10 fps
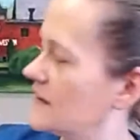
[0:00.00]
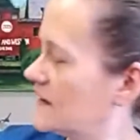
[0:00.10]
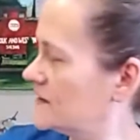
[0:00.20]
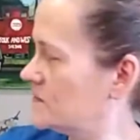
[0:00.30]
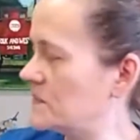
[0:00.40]

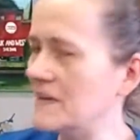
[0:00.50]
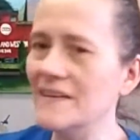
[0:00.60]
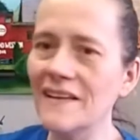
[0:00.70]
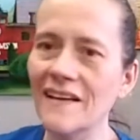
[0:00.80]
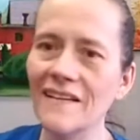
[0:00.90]
that. But
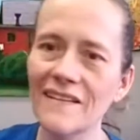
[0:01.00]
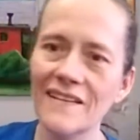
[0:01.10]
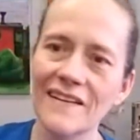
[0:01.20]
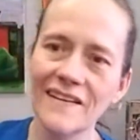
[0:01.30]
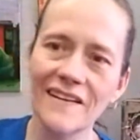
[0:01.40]
yeah,
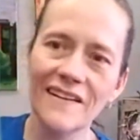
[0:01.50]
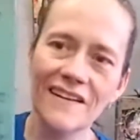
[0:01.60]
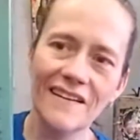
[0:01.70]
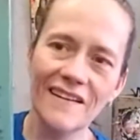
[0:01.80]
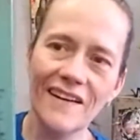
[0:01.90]

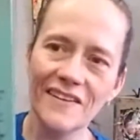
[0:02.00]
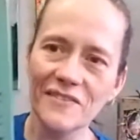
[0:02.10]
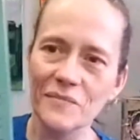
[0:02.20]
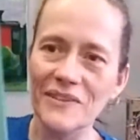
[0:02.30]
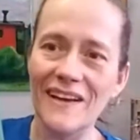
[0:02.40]

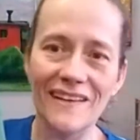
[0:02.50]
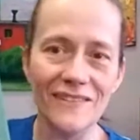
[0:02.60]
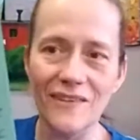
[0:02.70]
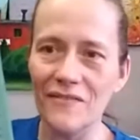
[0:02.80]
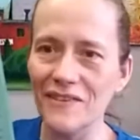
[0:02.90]
awesome. But yeah, I
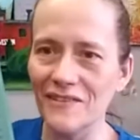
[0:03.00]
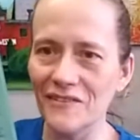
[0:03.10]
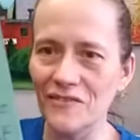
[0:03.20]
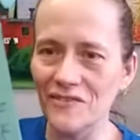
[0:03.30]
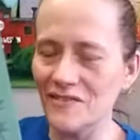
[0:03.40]
love the
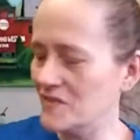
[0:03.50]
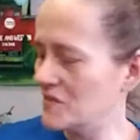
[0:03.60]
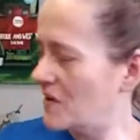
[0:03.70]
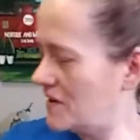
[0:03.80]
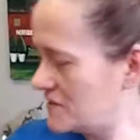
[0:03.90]
illustrations. This is
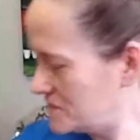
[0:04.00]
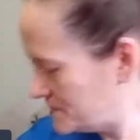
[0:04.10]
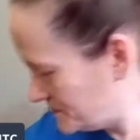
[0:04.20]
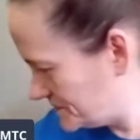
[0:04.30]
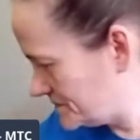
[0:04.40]
awesome.
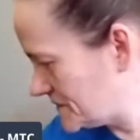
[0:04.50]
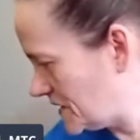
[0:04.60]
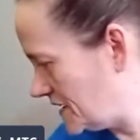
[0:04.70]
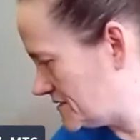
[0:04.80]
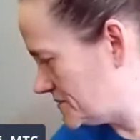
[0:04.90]

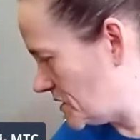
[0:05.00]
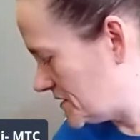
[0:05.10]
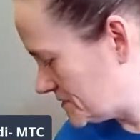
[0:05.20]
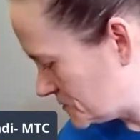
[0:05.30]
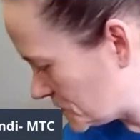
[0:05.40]
Awesome, awesome